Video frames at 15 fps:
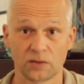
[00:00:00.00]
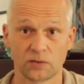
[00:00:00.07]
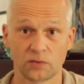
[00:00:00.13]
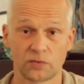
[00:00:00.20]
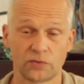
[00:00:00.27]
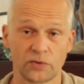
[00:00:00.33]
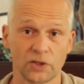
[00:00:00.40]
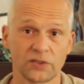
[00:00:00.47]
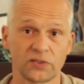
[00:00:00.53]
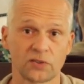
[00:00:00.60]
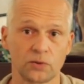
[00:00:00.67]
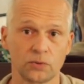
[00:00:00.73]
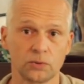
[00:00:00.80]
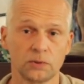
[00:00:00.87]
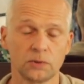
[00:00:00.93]
First
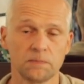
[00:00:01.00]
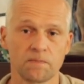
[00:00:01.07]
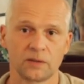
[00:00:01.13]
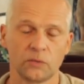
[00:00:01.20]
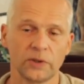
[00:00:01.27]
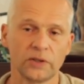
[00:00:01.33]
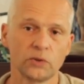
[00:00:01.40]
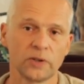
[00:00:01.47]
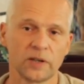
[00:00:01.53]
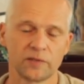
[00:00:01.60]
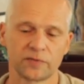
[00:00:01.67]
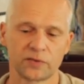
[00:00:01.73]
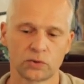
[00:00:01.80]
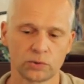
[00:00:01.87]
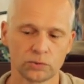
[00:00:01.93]
rule, when you
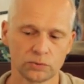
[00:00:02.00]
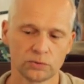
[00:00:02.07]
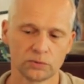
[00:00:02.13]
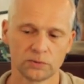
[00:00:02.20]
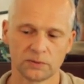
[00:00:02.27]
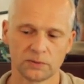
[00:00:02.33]
have two